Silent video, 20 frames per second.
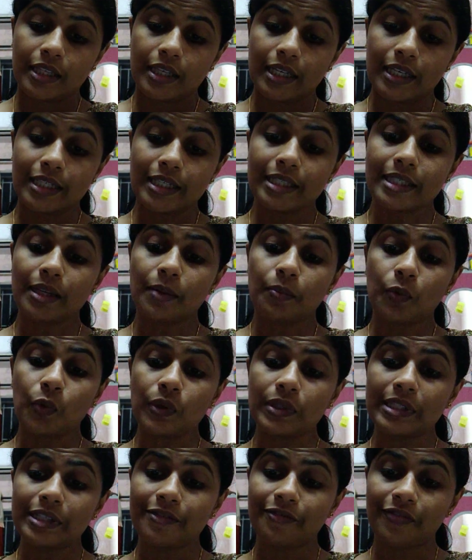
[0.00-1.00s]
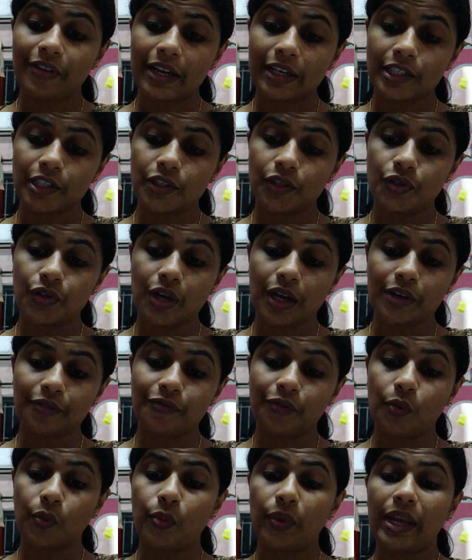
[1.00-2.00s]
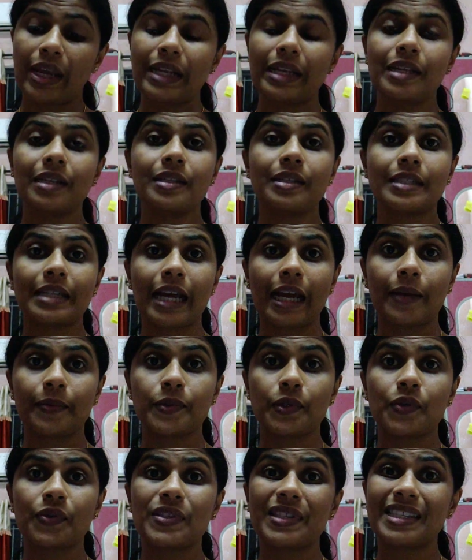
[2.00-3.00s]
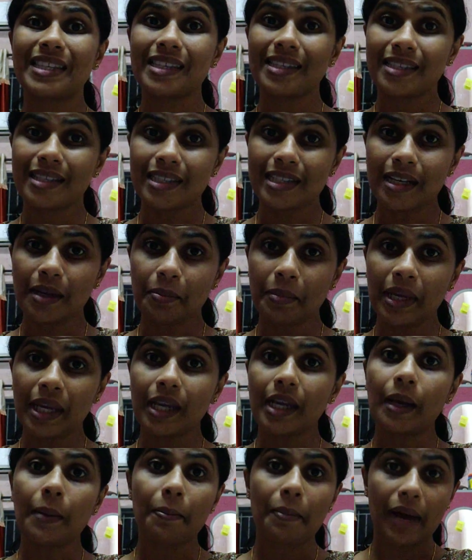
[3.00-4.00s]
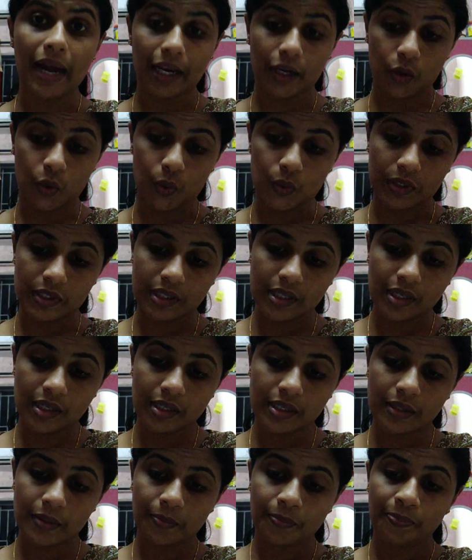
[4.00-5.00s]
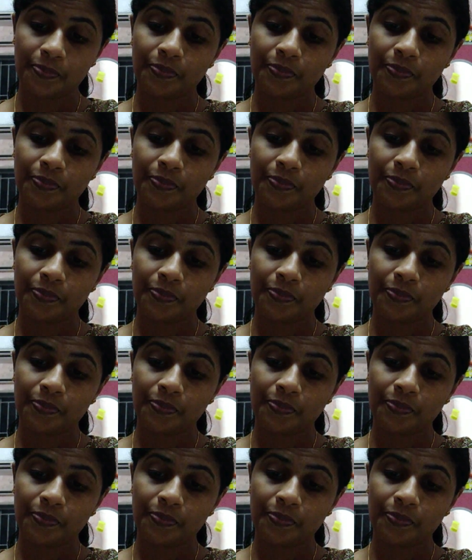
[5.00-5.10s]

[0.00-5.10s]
It is the most effective drug for various types of systemic mycosis